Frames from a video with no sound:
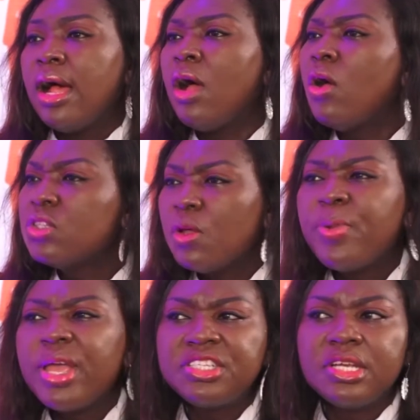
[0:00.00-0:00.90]
Also
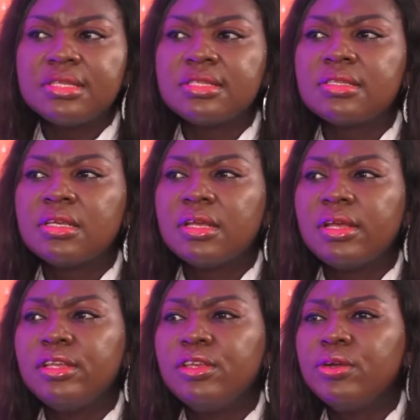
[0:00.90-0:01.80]
patience.
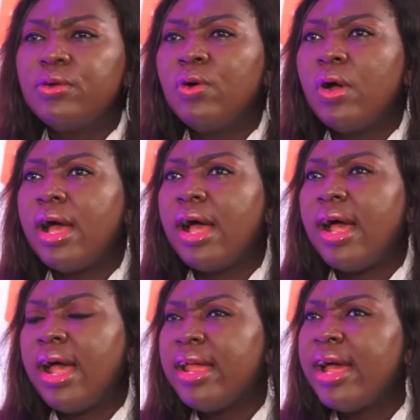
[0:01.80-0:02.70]
You know,
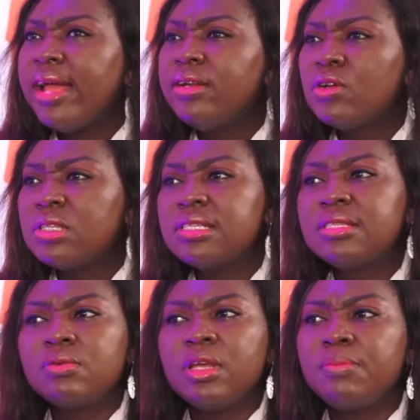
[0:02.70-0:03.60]
I
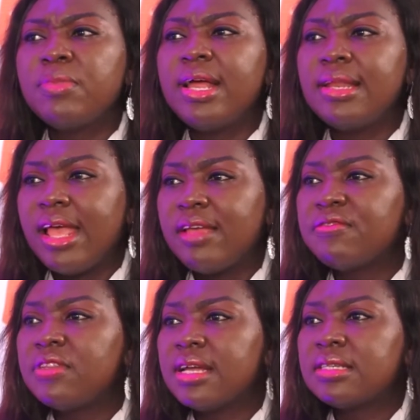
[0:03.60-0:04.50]
noticed in my life
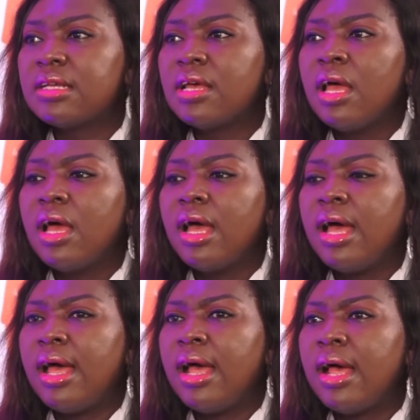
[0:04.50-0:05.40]
that
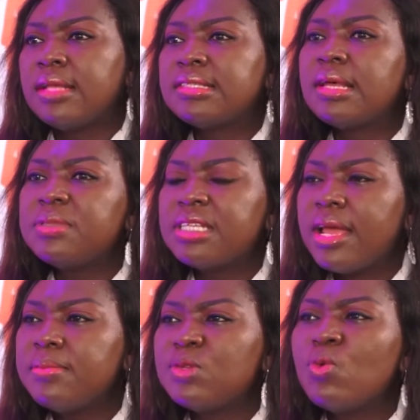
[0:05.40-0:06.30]

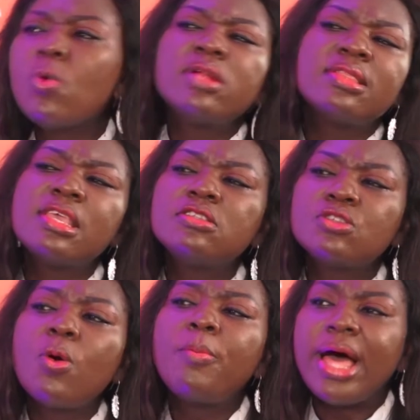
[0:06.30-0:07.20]
sometimes we want things
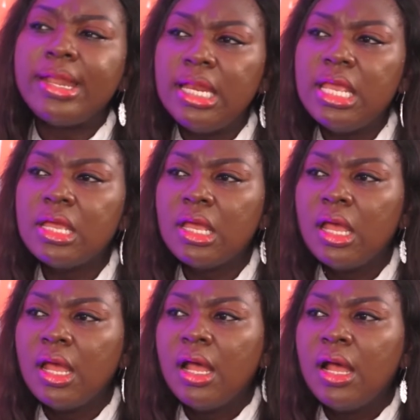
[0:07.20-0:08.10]
so badly,
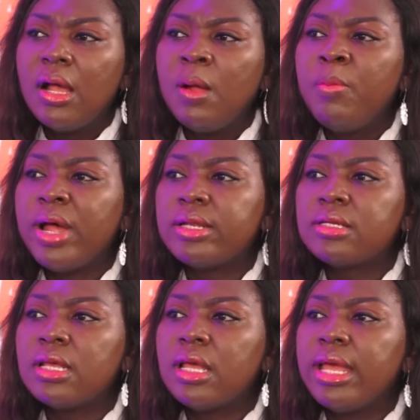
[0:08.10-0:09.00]

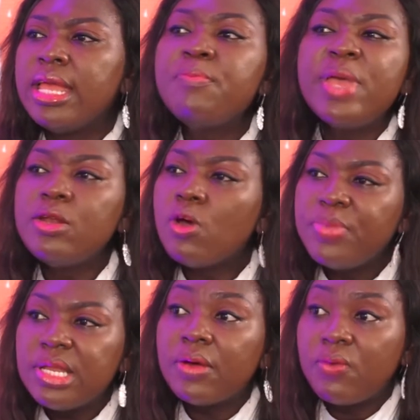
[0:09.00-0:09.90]
but it may not
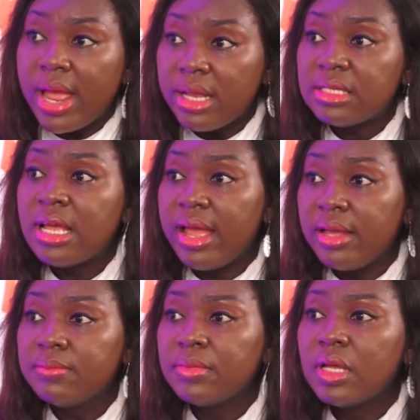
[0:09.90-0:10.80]
be the right
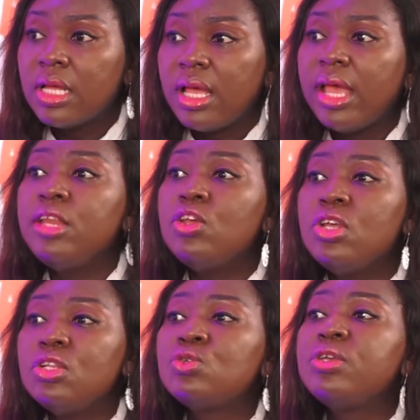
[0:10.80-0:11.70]
time, and you
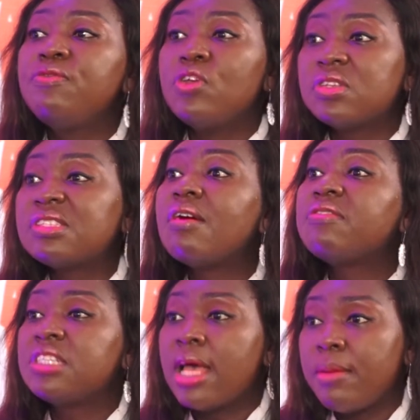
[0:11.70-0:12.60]
need to give
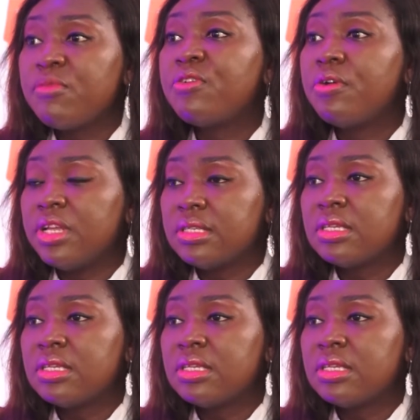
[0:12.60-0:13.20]
yourself time for it.